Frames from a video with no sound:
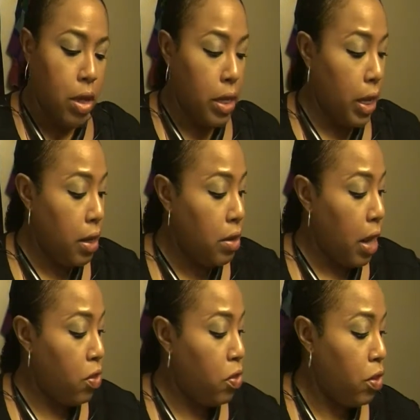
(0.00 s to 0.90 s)
Yeah,
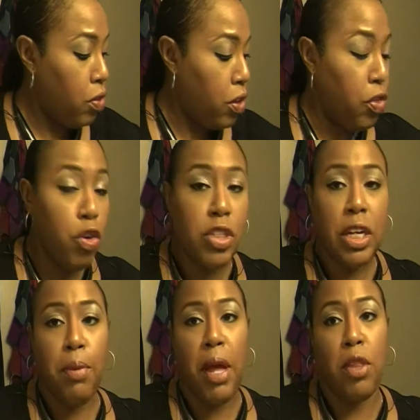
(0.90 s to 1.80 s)
now the
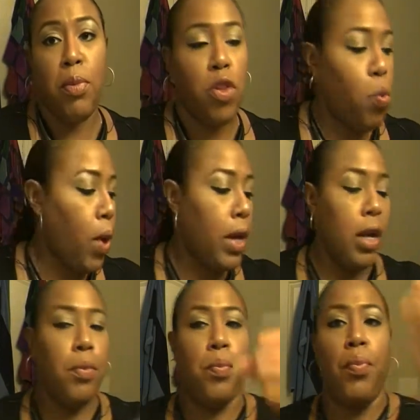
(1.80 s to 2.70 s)
13, I'm gonna have to put the white
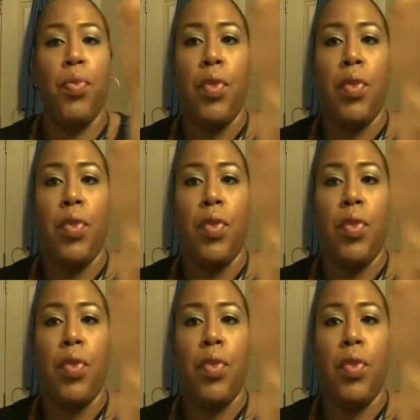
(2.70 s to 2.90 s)
in.